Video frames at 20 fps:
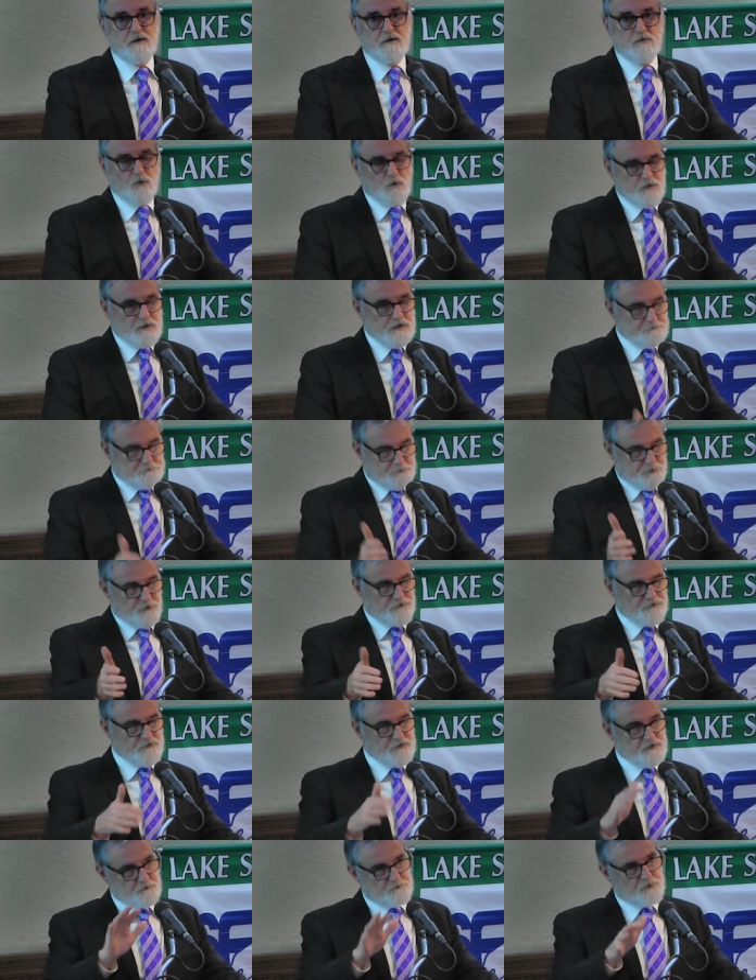Don't keep
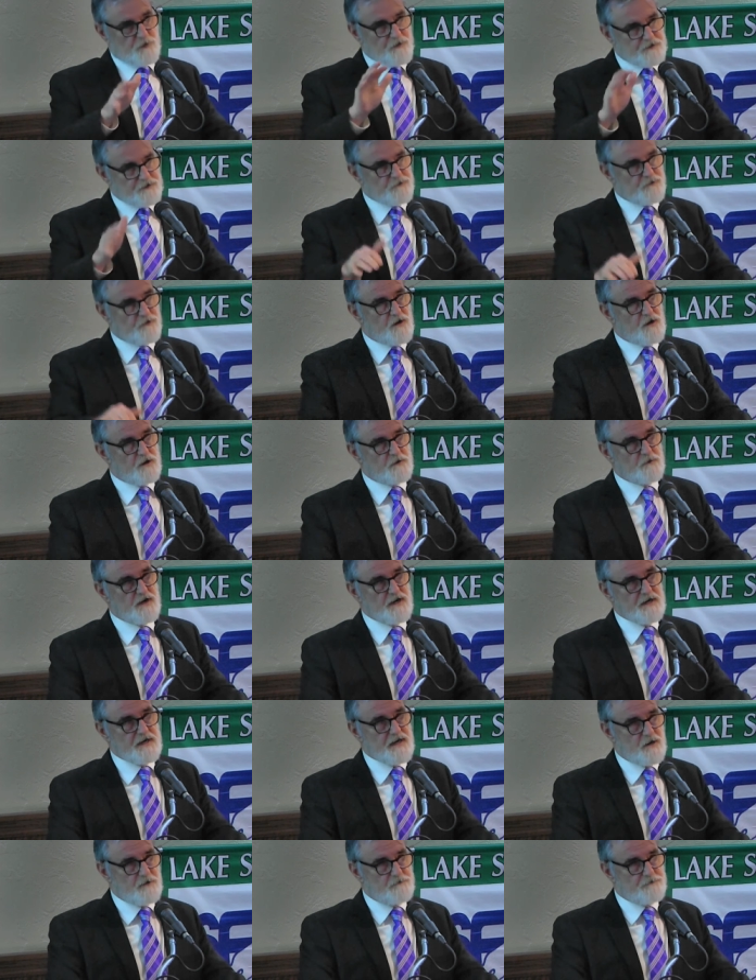pushing the point you're on right
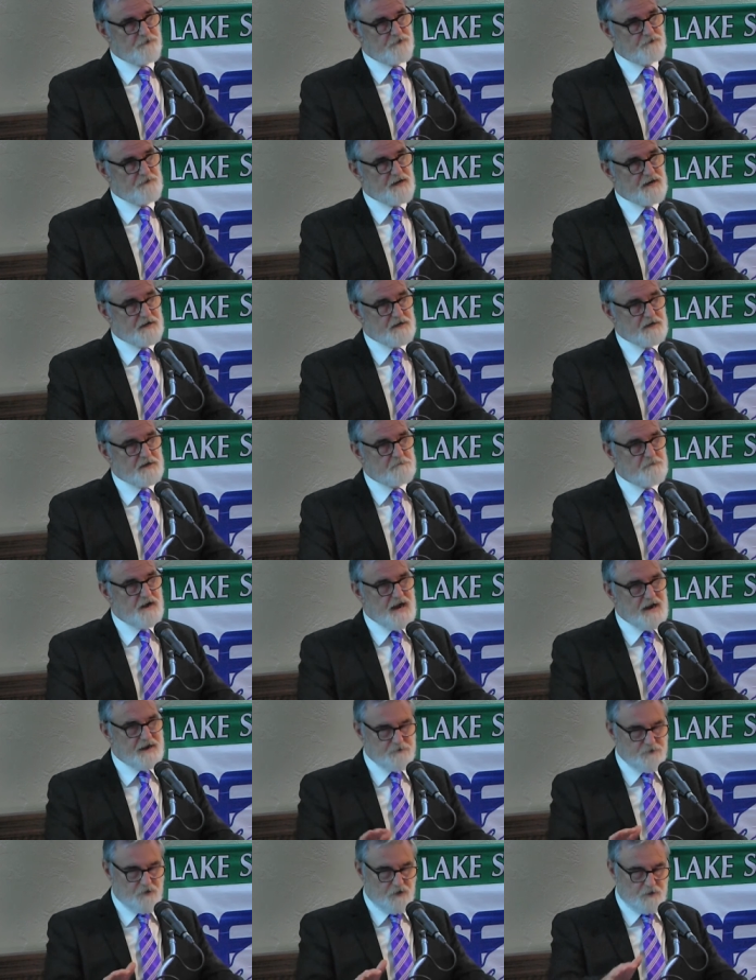now if it's making them
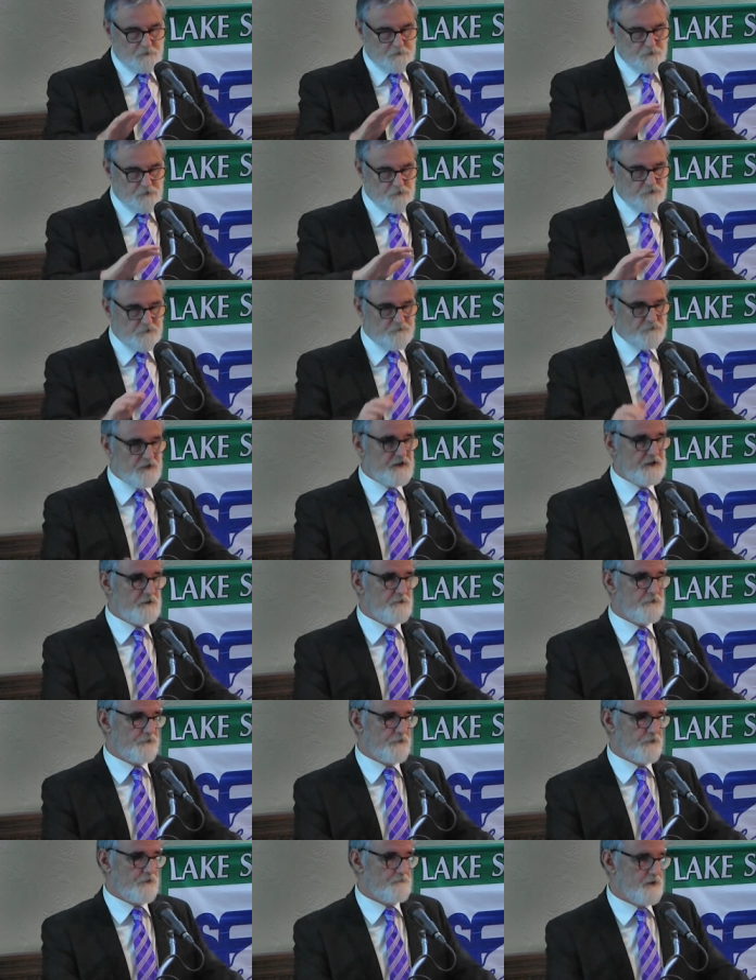mad. Talk about something
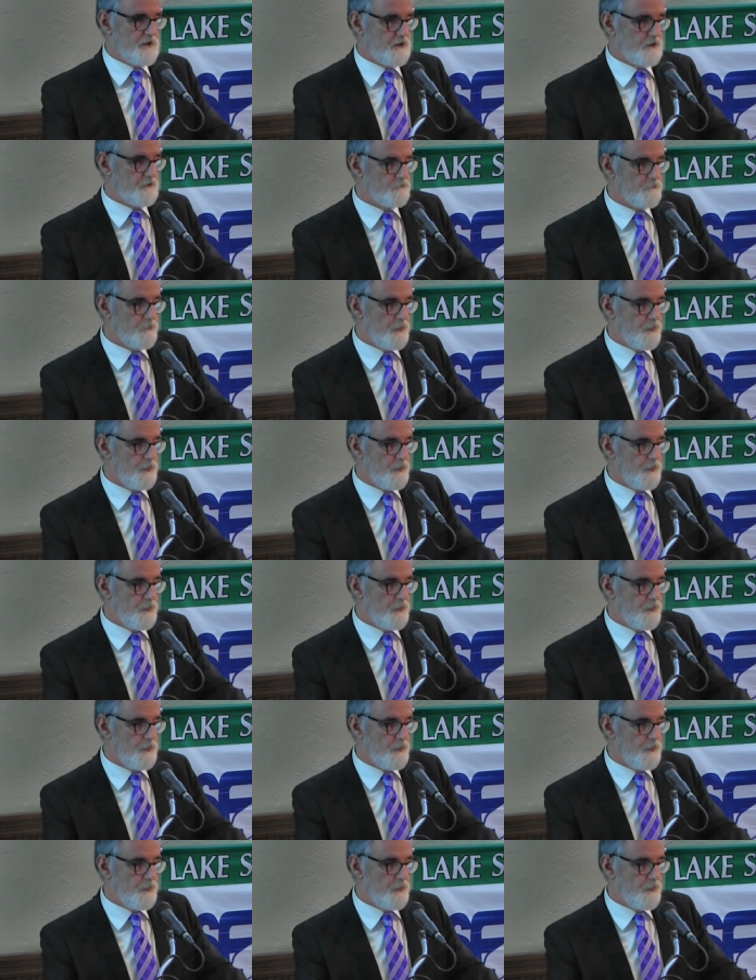else for a minute.